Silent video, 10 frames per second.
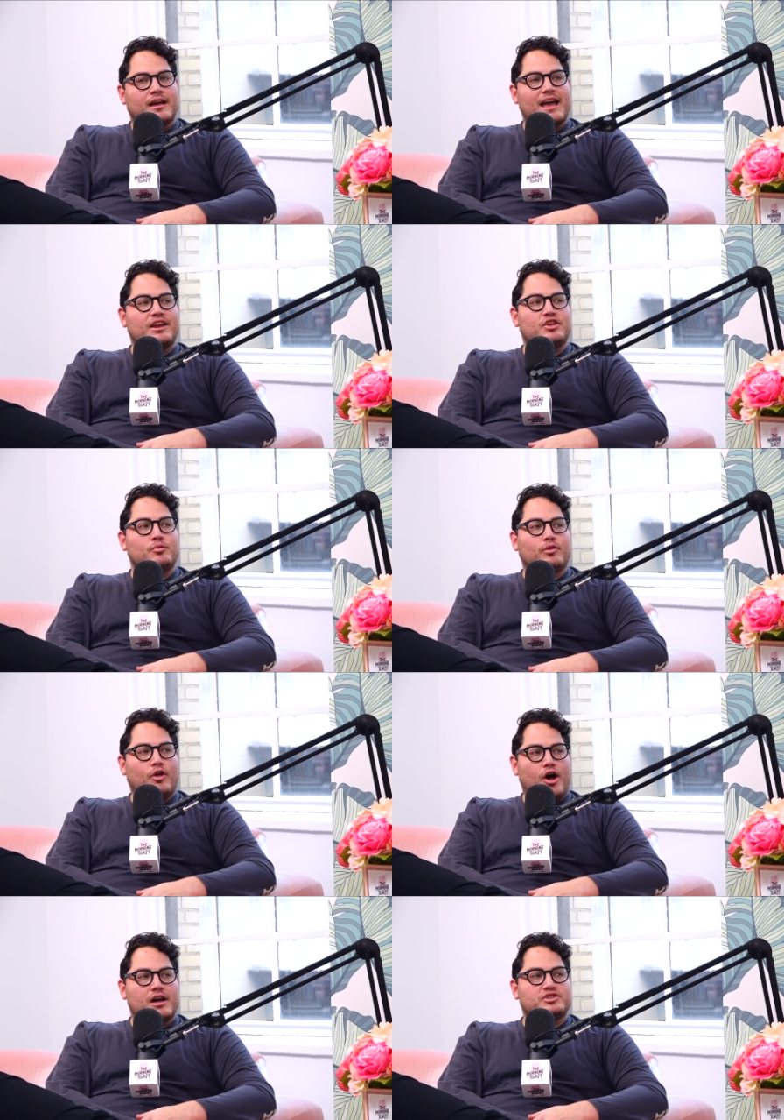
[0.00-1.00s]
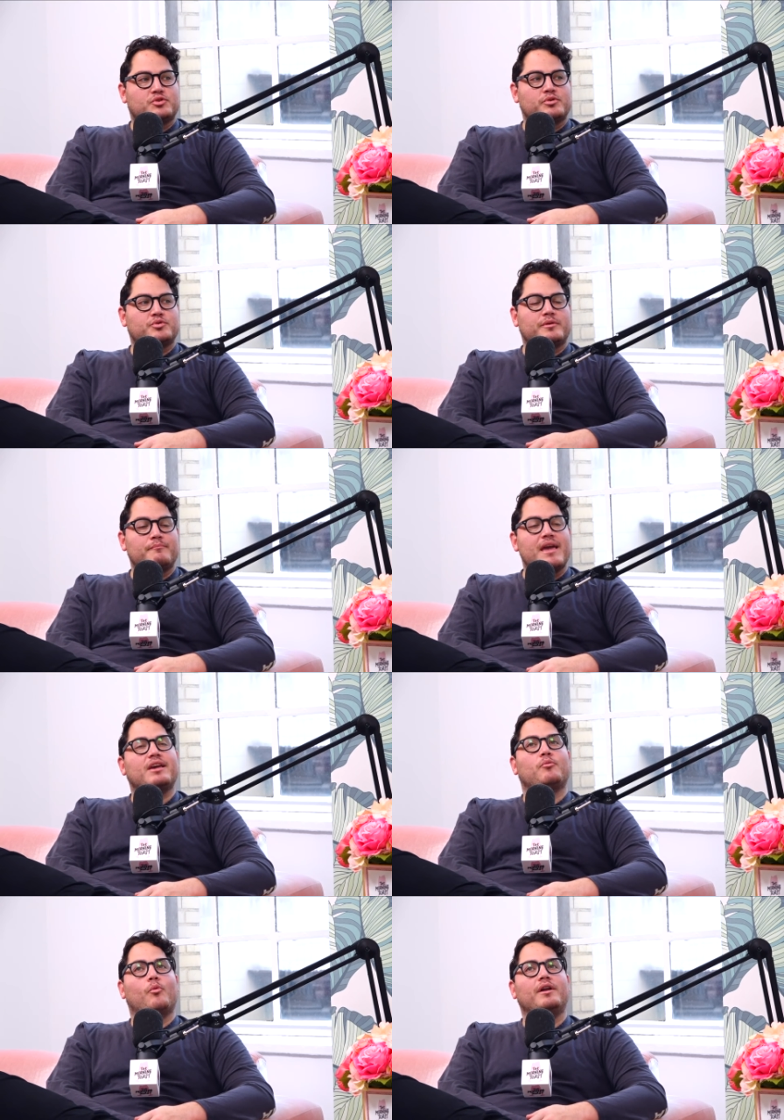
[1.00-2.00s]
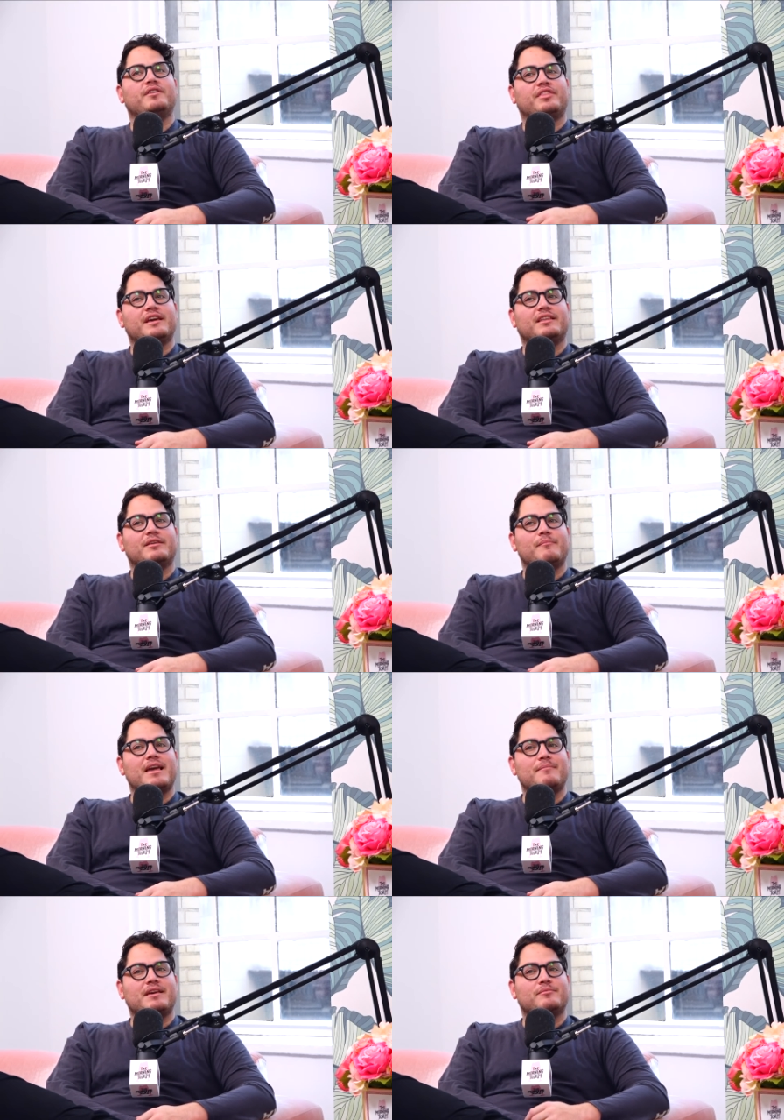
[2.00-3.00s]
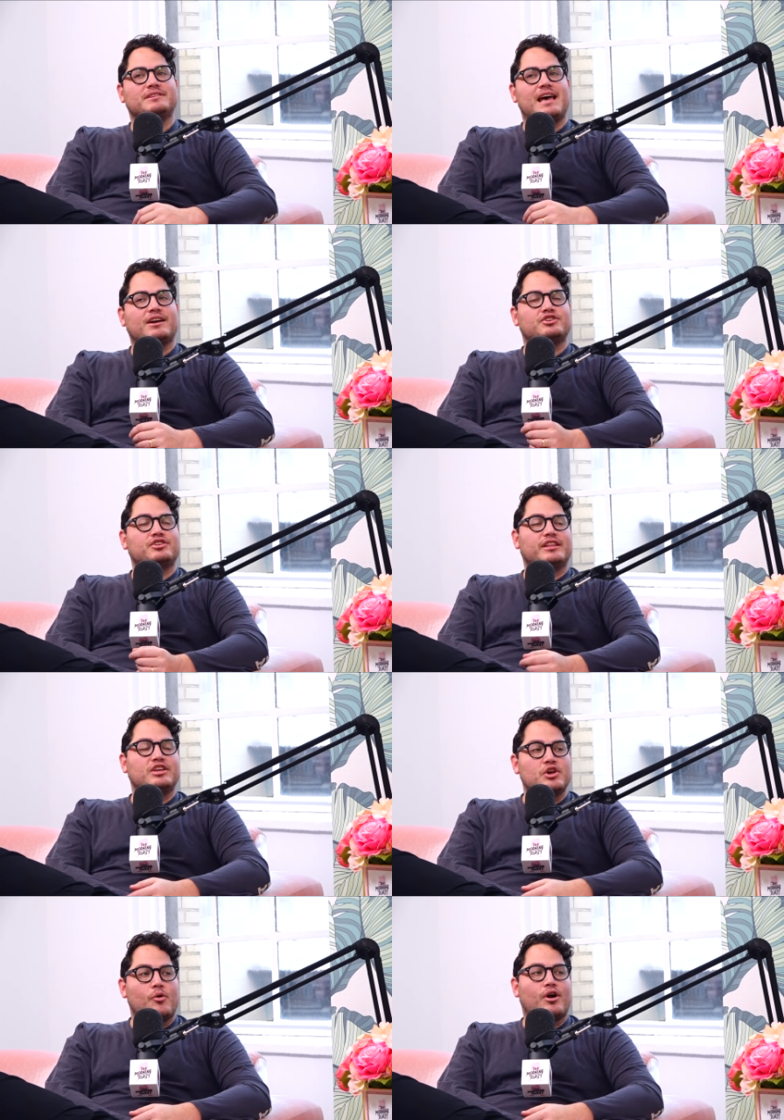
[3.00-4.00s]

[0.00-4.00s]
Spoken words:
and you lost, which would make one think that maybe it was actually your